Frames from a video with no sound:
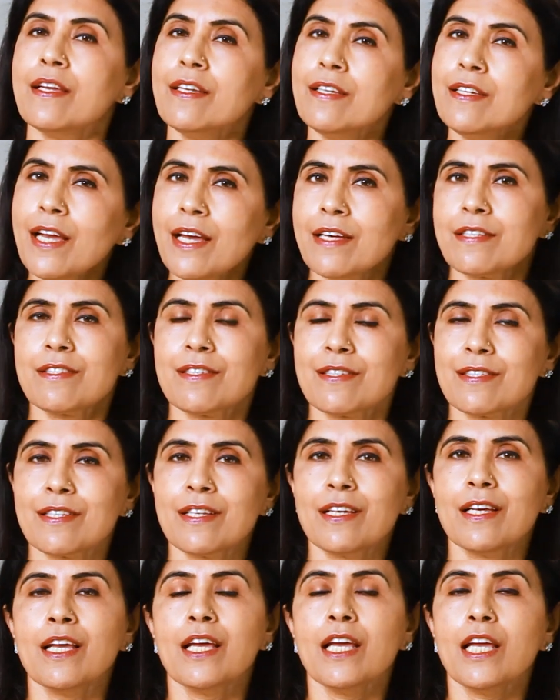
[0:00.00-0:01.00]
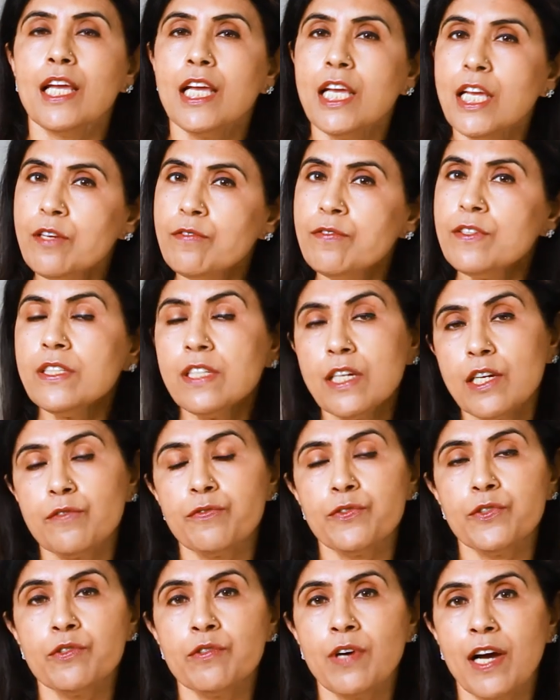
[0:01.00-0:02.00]
Yes, even
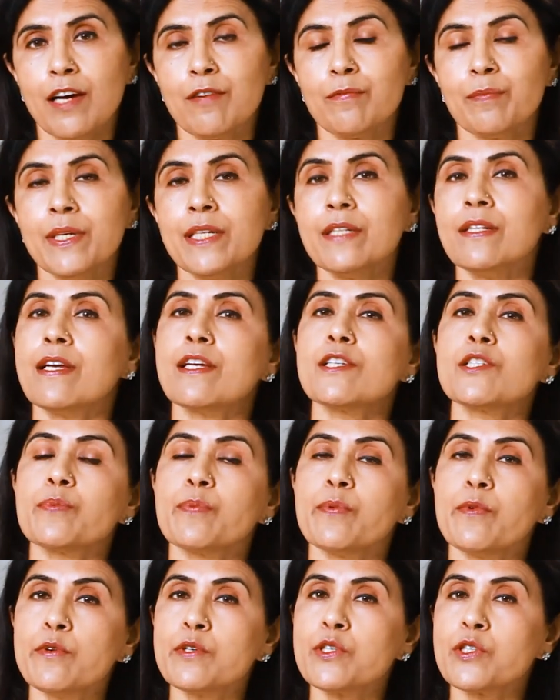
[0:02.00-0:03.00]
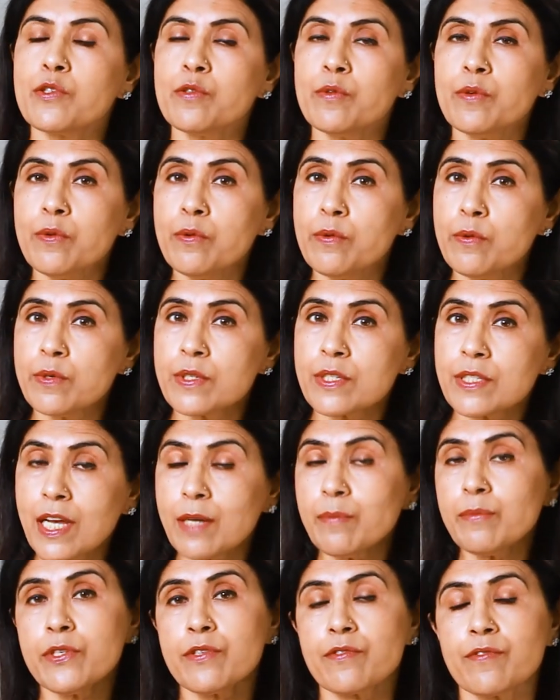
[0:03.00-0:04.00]
if you have been exposed to
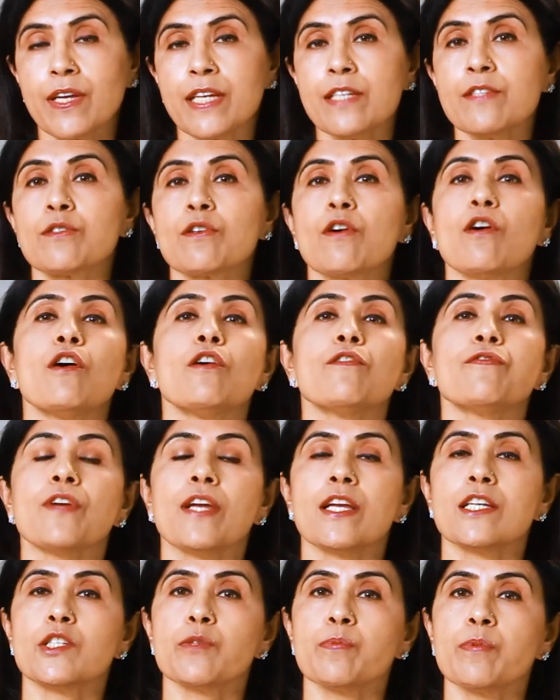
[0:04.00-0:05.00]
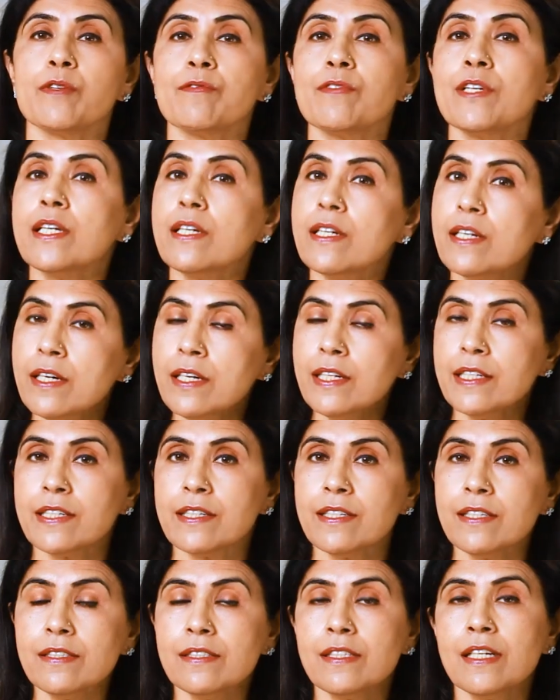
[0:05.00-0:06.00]
some strains of HPV
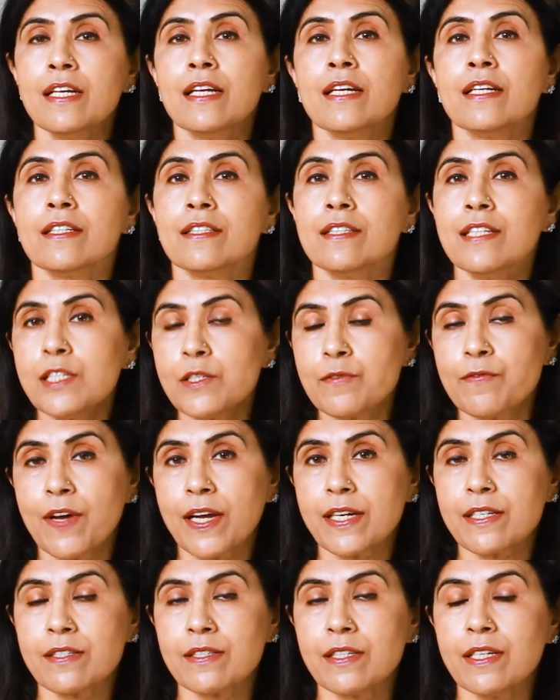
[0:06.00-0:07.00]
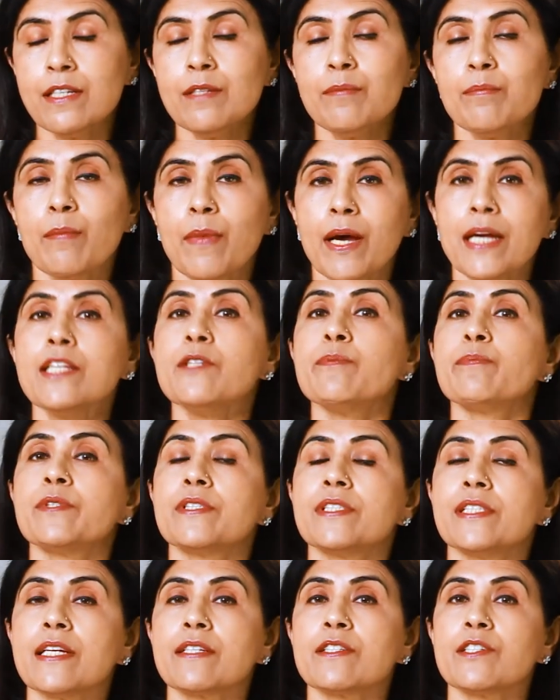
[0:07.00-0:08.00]
earlier, this vaccine might
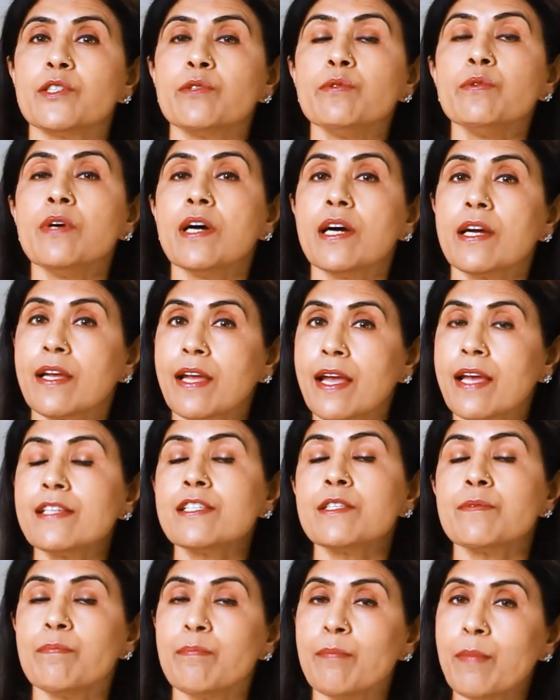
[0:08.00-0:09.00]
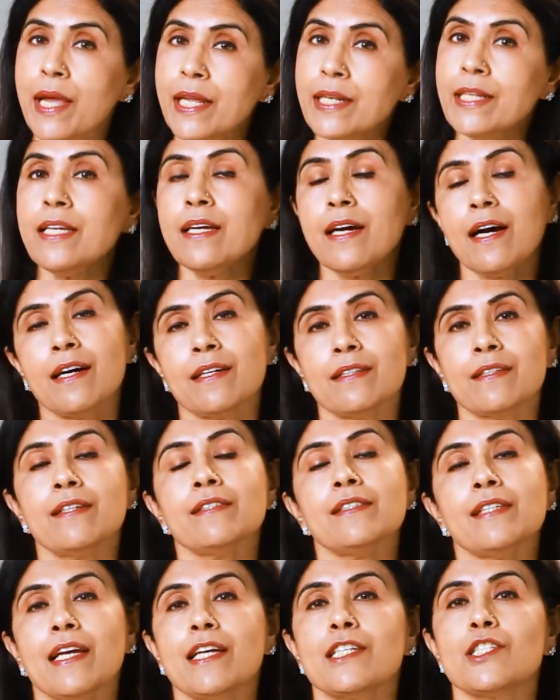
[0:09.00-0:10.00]
protect you against many
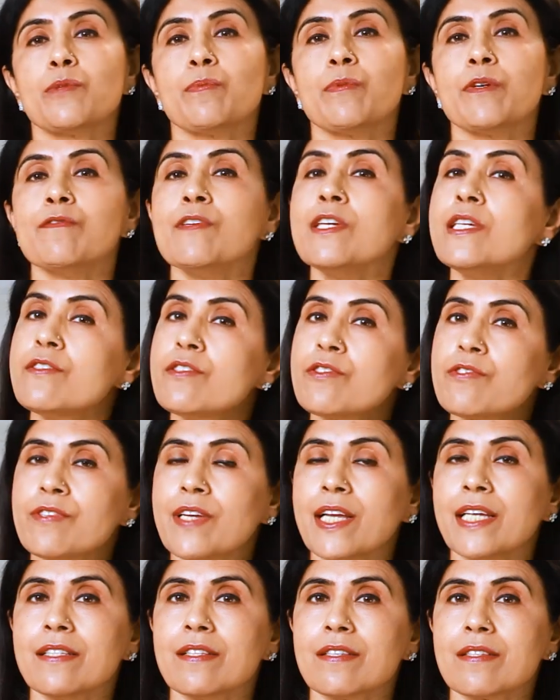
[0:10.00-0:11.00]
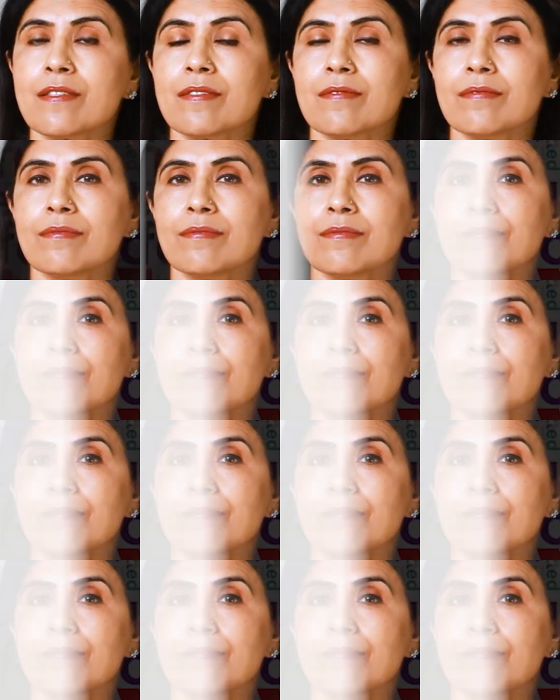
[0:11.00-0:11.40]
other HPV strains.